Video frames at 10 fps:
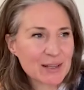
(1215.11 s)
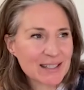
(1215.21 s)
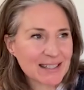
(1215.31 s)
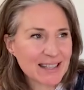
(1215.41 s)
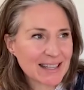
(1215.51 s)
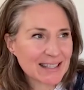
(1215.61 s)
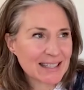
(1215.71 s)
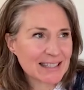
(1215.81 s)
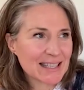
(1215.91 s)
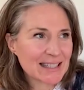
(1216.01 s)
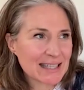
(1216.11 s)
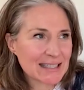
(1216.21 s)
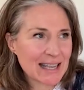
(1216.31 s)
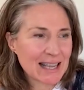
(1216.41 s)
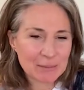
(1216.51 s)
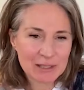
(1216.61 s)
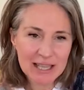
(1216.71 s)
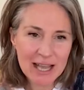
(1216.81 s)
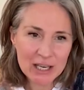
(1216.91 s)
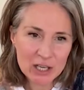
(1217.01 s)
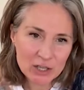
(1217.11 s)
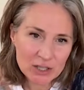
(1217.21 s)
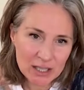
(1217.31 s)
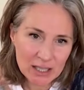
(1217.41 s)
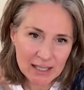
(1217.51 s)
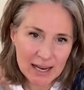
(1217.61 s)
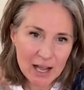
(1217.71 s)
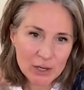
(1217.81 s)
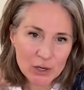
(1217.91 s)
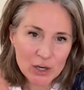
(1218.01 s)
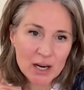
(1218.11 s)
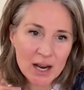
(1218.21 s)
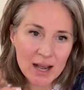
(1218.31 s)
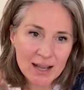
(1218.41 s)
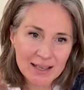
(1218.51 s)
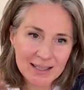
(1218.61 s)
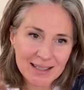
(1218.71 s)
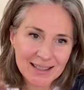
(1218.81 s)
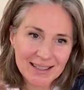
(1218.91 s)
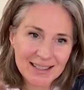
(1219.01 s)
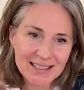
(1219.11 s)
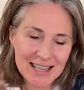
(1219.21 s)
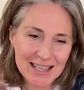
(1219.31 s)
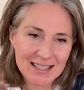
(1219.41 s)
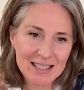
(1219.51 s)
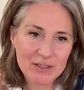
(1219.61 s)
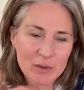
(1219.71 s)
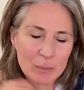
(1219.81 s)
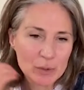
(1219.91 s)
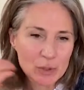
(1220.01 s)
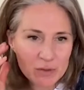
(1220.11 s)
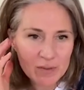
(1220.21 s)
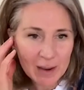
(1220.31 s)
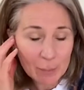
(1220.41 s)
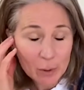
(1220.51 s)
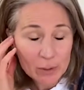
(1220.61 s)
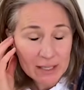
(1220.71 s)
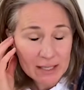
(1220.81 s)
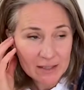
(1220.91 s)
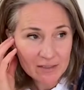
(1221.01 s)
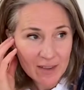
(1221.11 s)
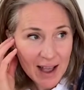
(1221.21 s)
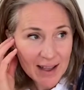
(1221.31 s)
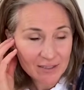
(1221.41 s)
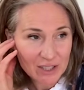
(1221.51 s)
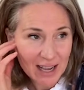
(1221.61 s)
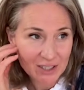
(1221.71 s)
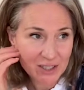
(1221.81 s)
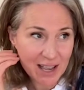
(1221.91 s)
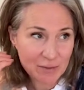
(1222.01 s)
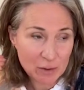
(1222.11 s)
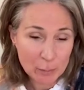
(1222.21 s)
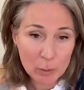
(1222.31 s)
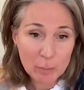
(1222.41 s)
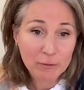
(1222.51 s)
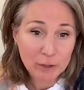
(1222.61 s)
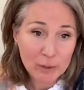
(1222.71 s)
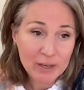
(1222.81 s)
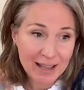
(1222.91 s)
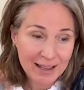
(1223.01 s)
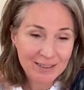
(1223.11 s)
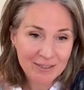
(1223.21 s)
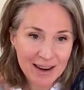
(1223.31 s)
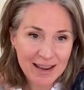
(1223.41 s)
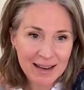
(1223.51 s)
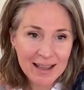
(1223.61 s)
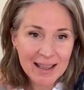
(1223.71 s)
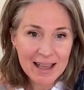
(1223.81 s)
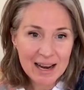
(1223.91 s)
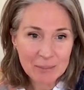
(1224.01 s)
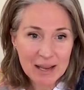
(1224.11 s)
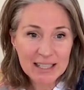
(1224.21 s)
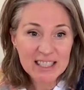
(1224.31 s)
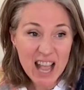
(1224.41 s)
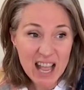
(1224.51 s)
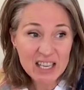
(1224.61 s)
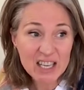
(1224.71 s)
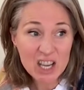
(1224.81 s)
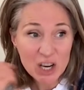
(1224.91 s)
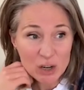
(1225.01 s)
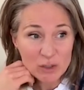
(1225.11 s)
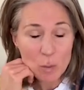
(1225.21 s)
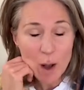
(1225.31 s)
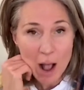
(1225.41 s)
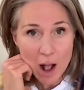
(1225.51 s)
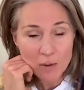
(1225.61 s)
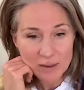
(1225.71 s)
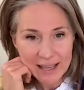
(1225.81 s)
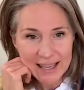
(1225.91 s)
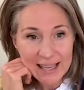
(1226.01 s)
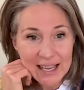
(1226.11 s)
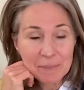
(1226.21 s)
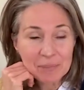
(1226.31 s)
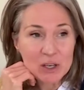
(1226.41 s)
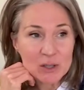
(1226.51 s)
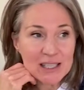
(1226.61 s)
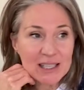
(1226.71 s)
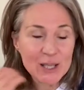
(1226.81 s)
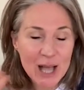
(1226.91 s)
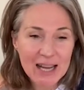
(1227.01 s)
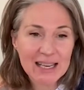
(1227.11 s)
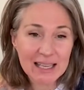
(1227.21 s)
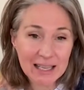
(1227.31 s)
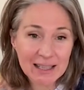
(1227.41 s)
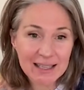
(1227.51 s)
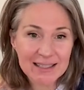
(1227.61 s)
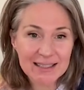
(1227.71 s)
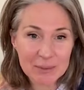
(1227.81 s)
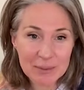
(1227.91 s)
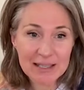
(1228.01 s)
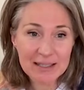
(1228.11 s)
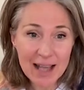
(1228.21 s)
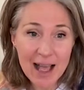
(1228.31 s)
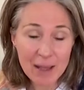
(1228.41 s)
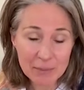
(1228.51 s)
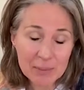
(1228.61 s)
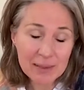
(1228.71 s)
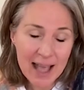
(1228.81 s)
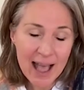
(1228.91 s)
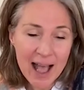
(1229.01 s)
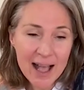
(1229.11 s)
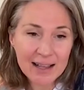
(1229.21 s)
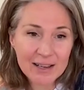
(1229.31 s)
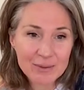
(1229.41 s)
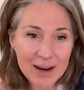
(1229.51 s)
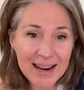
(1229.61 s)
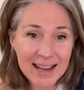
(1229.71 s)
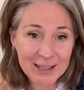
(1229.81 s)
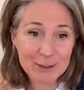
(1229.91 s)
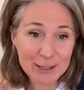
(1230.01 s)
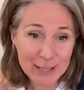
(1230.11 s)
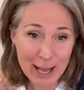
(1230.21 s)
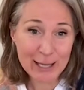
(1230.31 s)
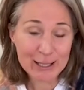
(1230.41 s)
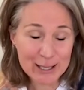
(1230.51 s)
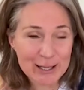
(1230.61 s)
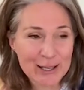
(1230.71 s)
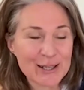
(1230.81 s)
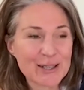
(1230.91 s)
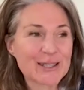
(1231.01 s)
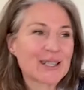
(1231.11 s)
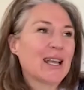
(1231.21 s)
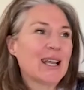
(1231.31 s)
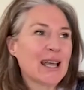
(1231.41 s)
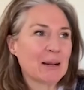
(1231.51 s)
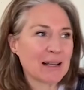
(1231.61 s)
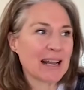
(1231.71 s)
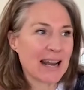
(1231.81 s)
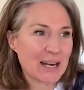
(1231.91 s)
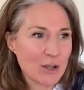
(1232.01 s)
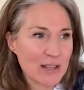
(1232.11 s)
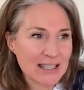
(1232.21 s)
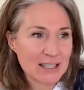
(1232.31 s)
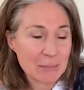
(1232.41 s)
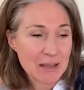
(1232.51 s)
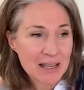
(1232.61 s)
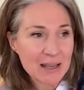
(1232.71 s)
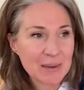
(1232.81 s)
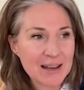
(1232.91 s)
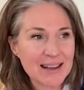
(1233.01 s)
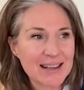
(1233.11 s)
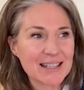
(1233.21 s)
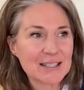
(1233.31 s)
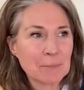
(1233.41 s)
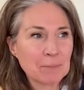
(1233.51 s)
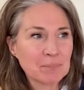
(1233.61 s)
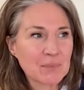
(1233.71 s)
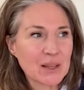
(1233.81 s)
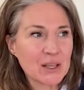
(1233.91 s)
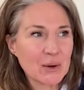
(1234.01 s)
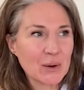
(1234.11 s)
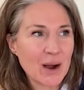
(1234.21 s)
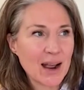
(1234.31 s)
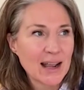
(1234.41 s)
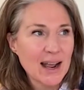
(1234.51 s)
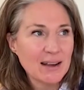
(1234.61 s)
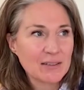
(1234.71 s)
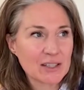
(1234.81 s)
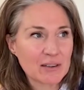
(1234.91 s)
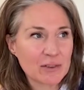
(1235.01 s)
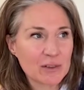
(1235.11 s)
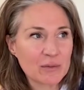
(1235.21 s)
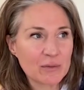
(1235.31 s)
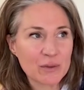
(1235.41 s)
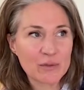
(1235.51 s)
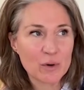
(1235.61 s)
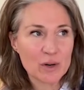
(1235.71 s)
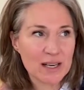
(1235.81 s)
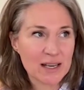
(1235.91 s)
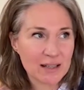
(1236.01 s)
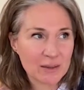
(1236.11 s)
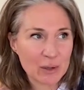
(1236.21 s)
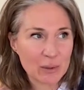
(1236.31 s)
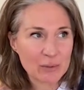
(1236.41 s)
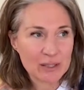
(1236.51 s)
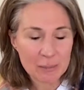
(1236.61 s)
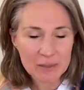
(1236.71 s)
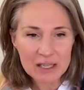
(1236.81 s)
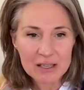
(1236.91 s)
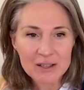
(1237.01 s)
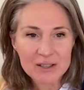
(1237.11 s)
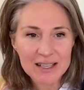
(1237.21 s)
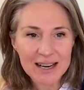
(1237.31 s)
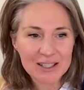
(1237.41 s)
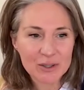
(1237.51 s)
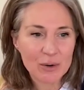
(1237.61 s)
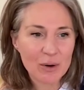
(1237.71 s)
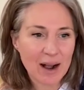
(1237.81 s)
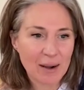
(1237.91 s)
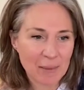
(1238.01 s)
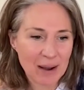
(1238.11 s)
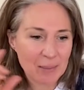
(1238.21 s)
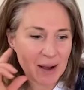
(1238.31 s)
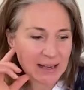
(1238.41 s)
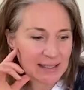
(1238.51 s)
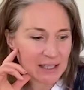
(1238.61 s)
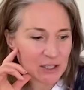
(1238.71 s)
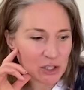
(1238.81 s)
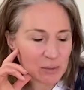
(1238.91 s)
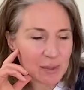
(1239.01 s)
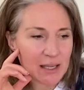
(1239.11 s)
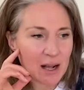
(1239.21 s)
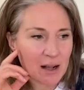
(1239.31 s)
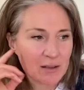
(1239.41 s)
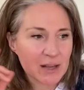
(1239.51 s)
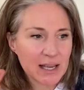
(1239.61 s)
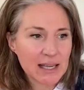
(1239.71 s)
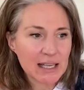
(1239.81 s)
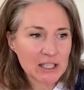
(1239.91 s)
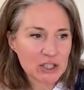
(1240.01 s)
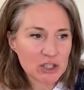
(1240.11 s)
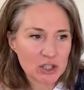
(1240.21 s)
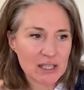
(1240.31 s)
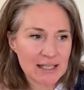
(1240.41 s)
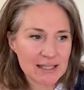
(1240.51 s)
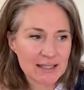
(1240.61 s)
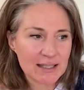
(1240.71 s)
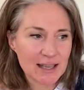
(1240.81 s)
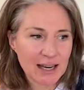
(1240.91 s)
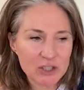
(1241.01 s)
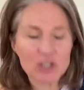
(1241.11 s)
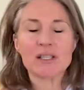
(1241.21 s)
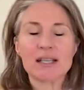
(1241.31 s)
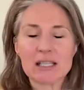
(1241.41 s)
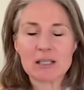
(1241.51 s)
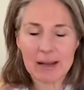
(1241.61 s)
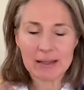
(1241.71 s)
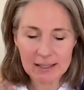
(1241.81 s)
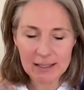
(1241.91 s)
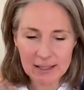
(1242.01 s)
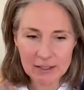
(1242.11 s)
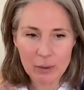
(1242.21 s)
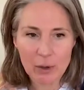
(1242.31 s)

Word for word: recently Anthony says it can take up to 10 years to clean out your gut and the intestines from putrefied proteins and fat to actually have your poop float again. Right. right. And I'm like, 10 years. Wow. Like there's a lot of healing to be, to be had right. In those 10 years. And I'm like, and I know that's me because you know I I've suffered for 40 you know some years and I so uh, my mindset should be of it shouldn't i shouldn't expect healing to